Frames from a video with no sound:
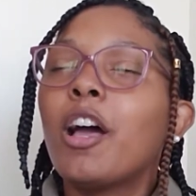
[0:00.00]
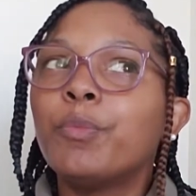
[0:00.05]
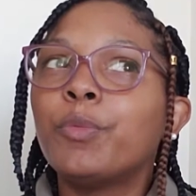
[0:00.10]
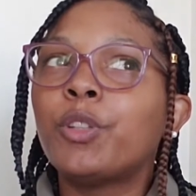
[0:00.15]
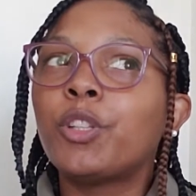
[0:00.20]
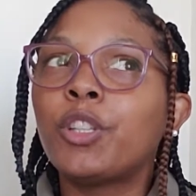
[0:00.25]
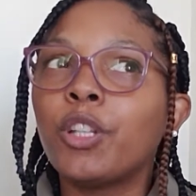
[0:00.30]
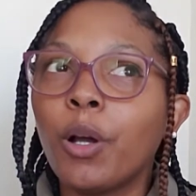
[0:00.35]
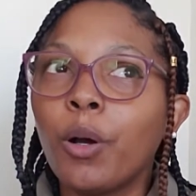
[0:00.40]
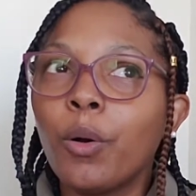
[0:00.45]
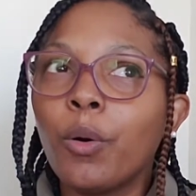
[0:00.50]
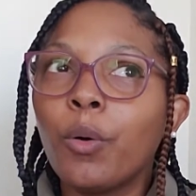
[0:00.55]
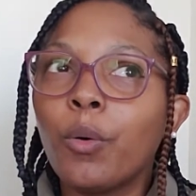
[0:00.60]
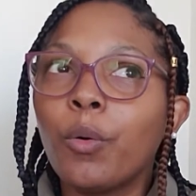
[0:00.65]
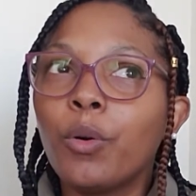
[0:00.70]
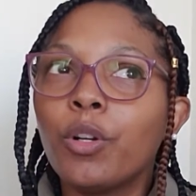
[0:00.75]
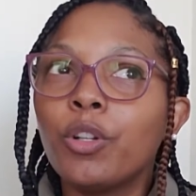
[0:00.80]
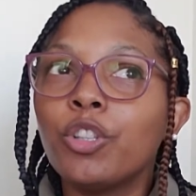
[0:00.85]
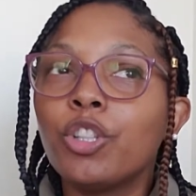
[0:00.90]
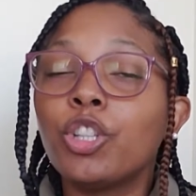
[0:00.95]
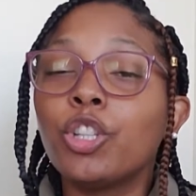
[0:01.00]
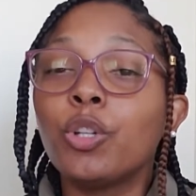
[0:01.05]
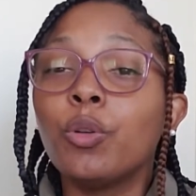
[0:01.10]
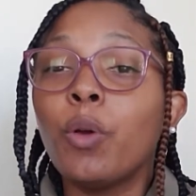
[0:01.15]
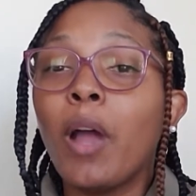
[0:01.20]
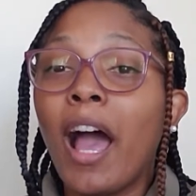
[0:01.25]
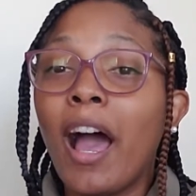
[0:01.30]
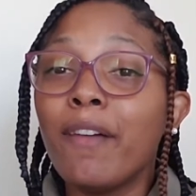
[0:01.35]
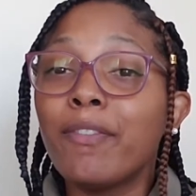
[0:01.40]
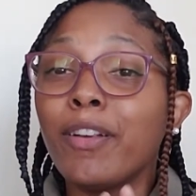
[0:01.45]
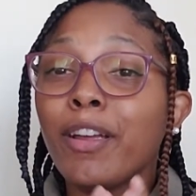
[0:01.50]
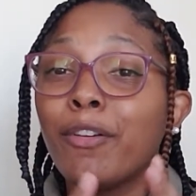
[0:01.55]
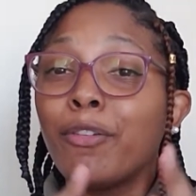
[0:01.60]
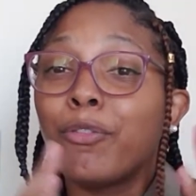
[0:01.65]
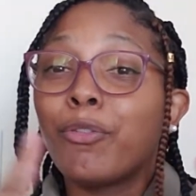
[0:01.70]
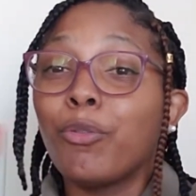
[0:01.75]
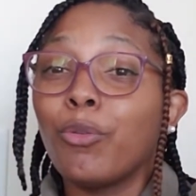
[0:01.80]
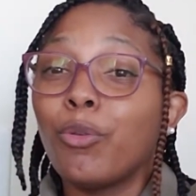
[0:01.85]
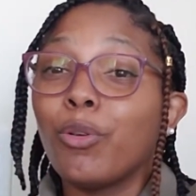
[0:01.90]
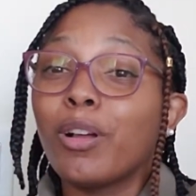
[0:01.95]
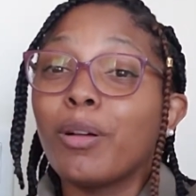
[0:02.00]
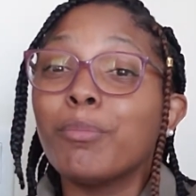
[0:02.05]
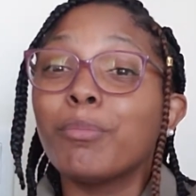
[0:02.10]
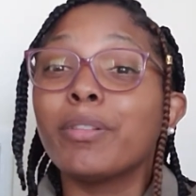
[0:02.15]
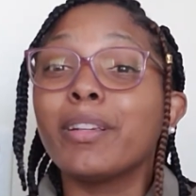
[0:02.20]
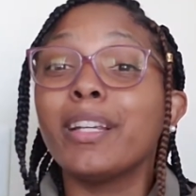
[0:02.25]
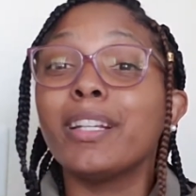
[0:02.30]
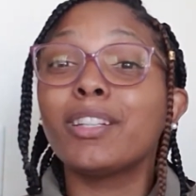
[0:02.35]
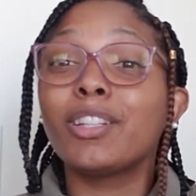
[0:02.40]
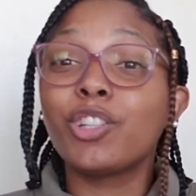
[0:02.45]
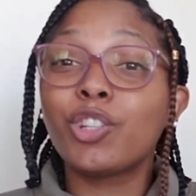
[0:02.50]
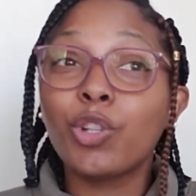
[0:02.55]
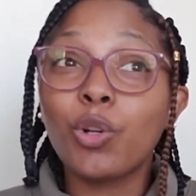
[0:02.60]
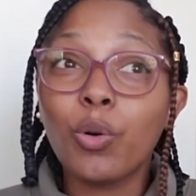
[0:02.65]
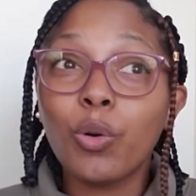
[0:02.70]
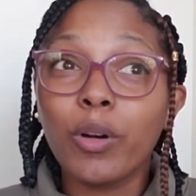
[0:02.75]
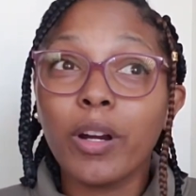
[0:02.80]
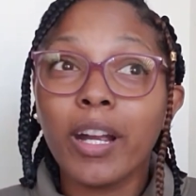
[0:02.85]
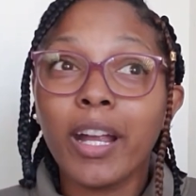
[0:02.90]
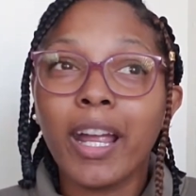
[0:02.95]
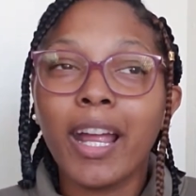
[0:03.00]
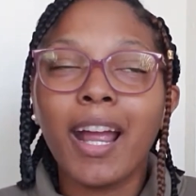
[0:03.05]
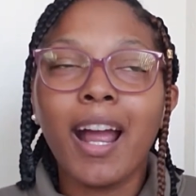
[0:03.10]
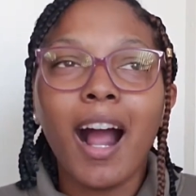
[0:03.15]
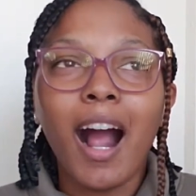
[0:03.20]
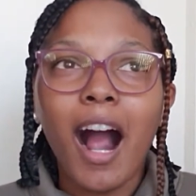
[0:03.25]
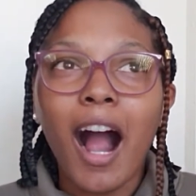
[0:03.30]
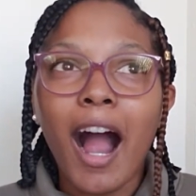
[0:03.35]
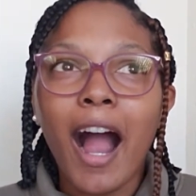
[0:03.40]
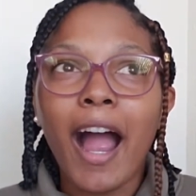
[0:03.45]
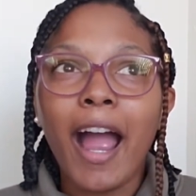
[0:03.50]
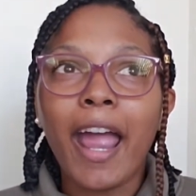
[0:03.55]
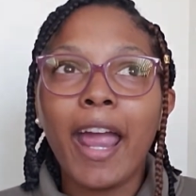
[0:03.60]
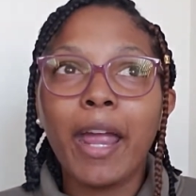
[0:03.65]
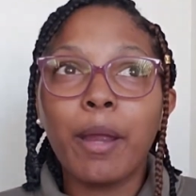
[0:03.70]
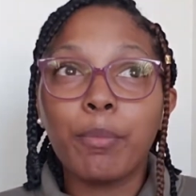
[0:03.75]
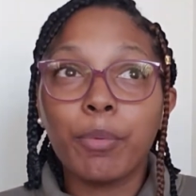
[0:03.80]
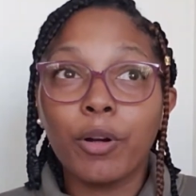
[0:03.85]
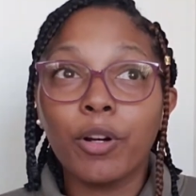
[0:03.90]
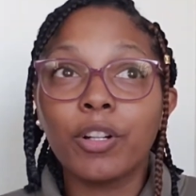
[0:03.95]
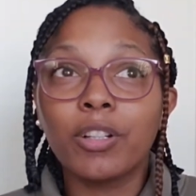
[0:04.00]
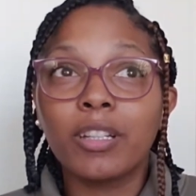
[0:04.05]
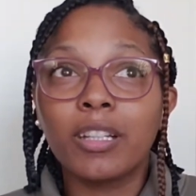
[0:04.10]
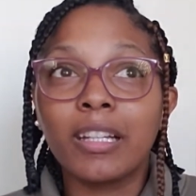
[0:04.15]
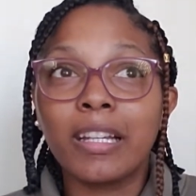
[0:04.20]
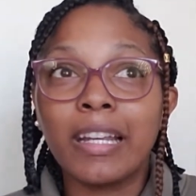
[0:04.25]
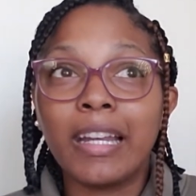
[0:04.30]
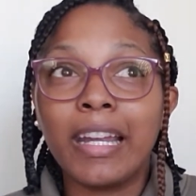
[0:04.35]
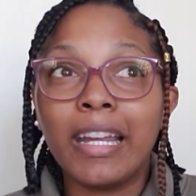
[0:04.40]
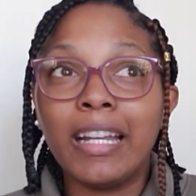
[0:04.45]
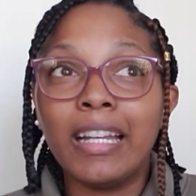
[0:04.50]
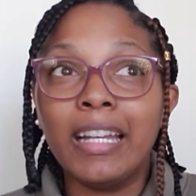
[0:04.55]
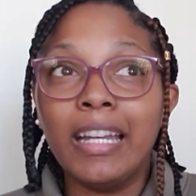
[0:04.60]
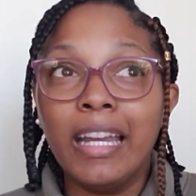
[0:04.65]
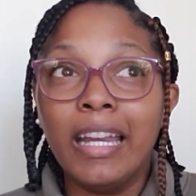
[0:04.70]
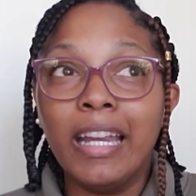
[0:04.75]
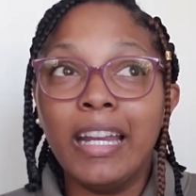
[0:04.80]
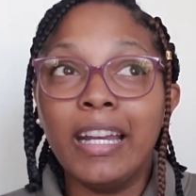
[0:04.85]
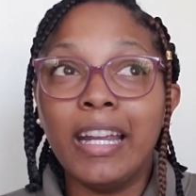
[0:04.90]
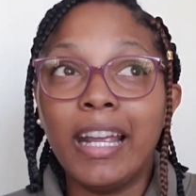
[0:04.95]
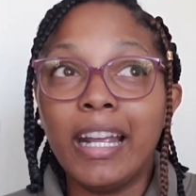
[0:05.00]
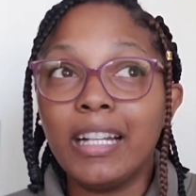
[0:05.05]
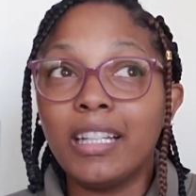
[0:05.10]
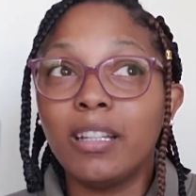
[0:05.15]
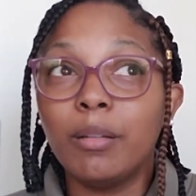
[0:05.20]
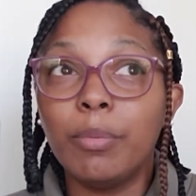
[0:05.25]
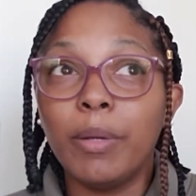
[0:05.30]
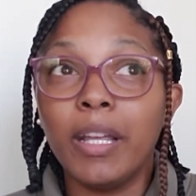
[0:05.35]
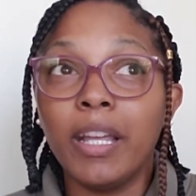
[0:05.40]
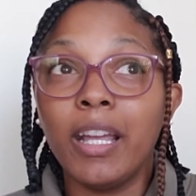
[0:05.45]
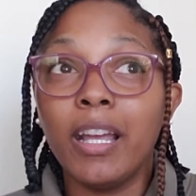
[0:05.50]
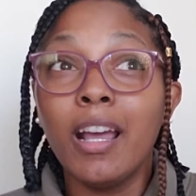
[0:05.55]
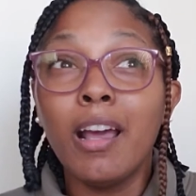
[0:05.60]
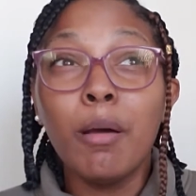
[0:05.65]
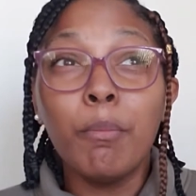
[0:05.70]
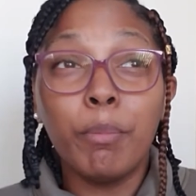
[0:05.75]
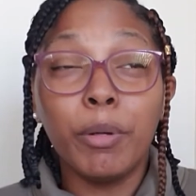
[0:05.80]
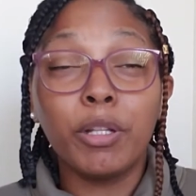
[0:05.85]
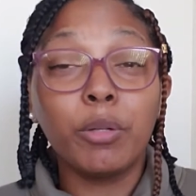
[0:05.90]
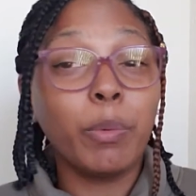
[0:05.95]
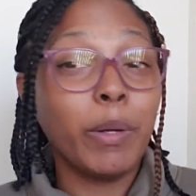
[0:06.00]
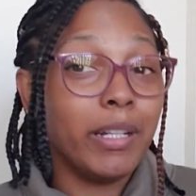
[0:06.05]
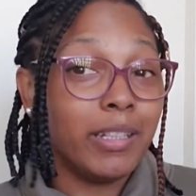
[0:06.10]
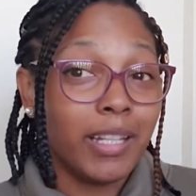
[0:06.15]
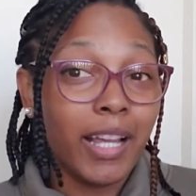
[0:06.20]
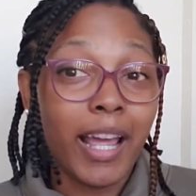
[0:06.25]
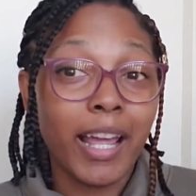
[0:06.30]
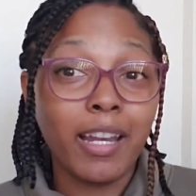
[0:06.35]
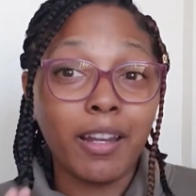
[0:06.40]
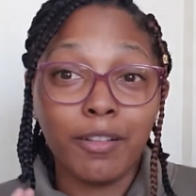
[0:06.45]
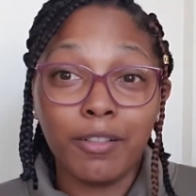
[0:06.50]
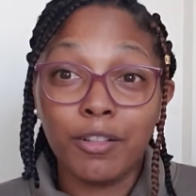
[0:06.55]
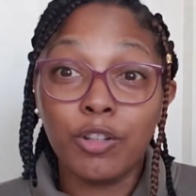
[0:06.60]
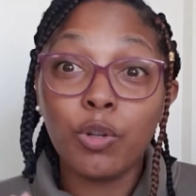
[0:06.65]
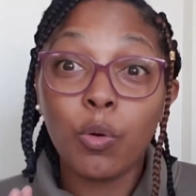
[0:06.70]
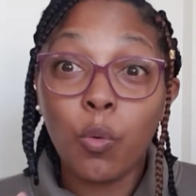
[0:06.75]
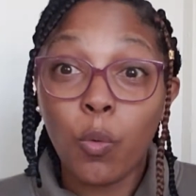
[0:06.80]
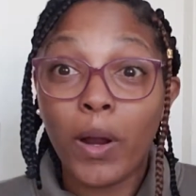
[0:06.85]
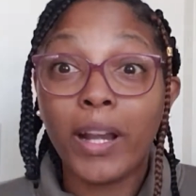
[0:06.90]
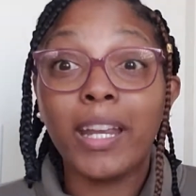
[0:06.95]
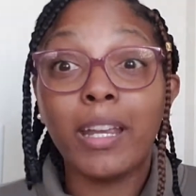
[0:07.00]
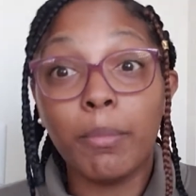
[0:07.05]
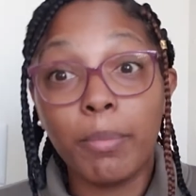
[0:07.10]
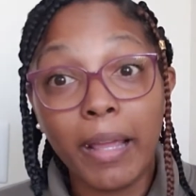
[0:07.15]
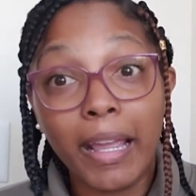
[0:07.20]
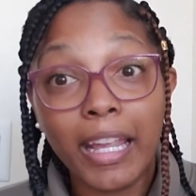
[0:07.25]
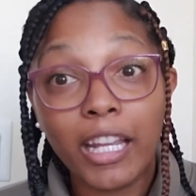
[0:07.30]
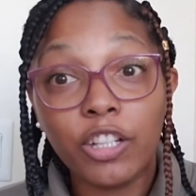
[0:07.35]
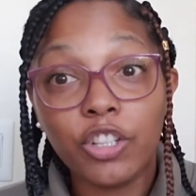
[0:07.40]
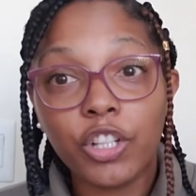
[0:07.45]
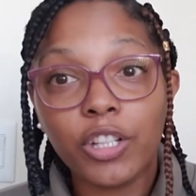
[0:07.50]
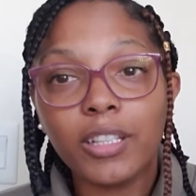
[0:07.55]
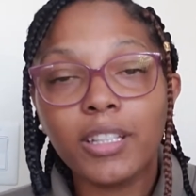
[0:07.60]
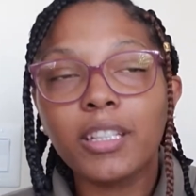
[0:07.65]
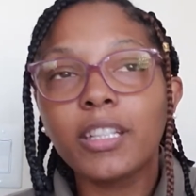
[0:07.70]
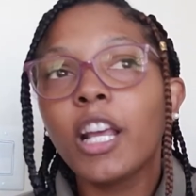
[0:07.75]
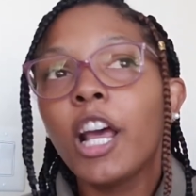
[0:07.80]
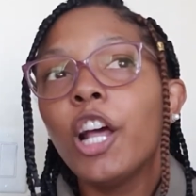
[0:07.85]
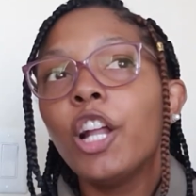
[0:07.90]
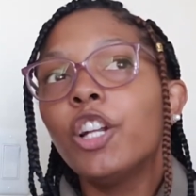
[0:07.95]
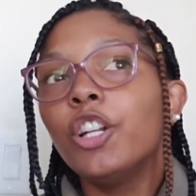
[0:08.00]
So to have a full complete story, I personally need it to be between 10 and 20 pages.